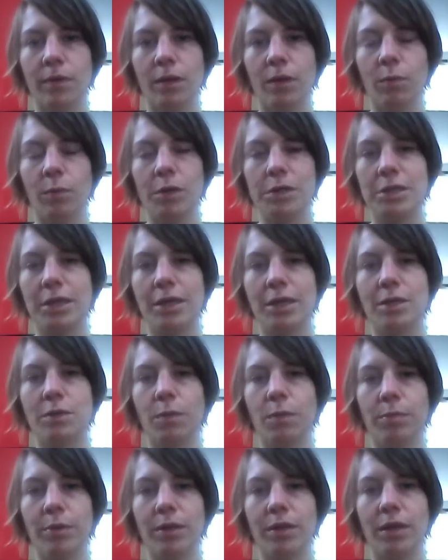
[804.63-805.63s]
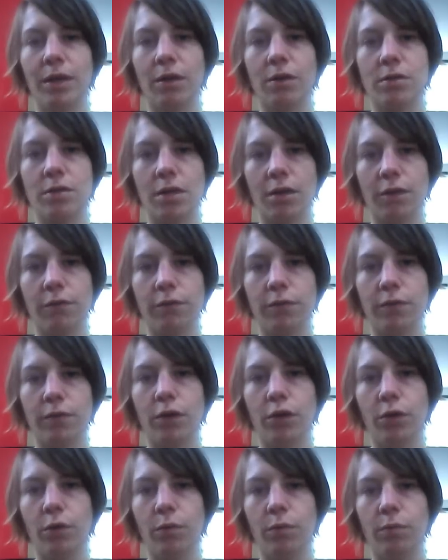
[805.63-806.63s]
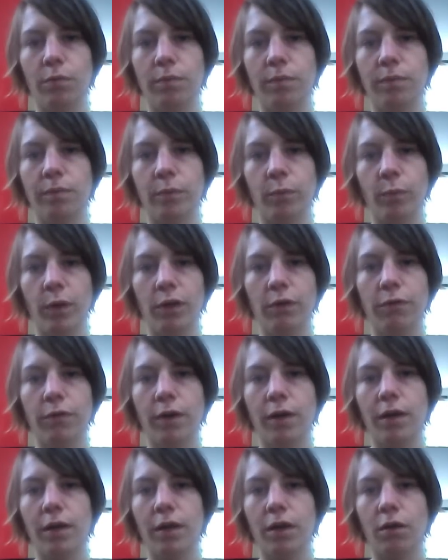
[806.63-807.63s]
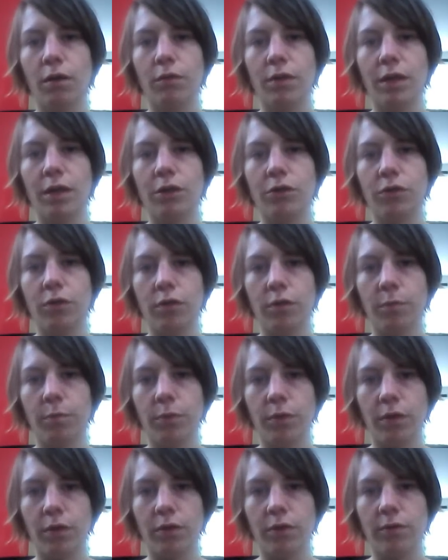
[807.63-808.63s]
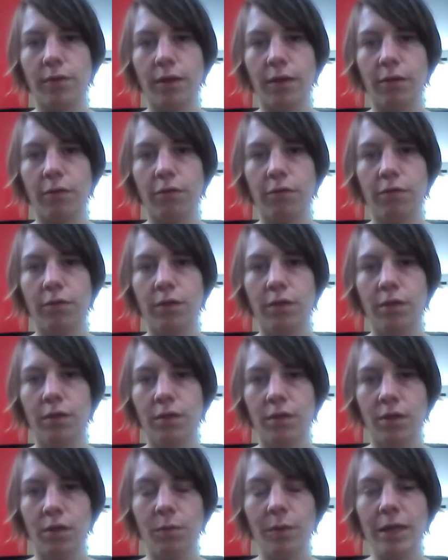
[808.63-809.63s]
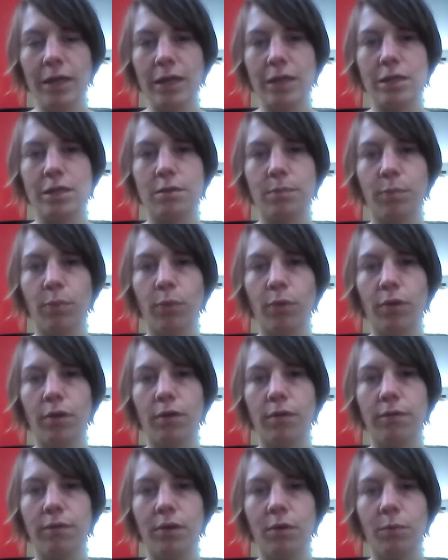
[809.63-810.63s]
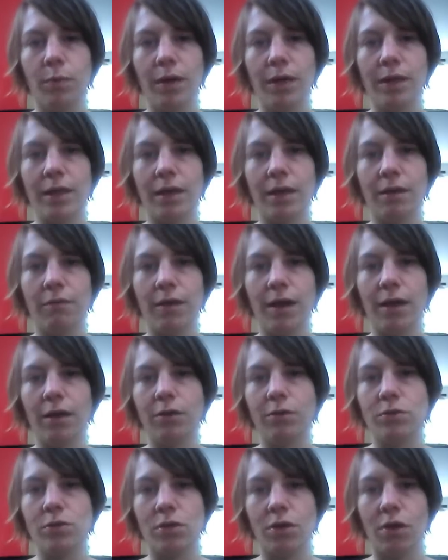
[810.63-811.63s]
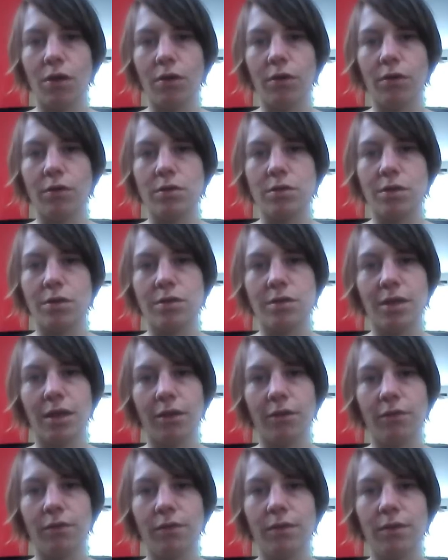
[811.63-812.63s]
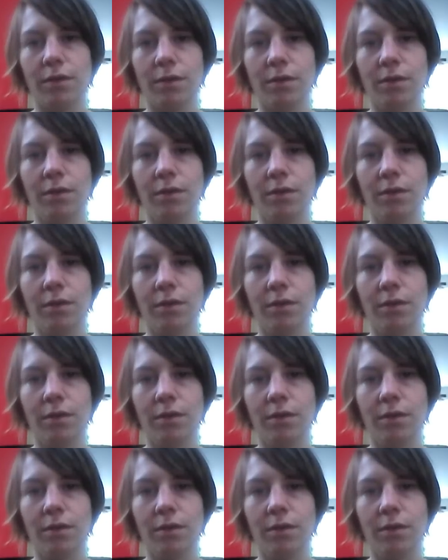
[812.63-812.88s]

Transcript: in which case we're building ourselves anew, redefining our relationship with ourselves in a way that's supportive, in a way that values and honors ourselves,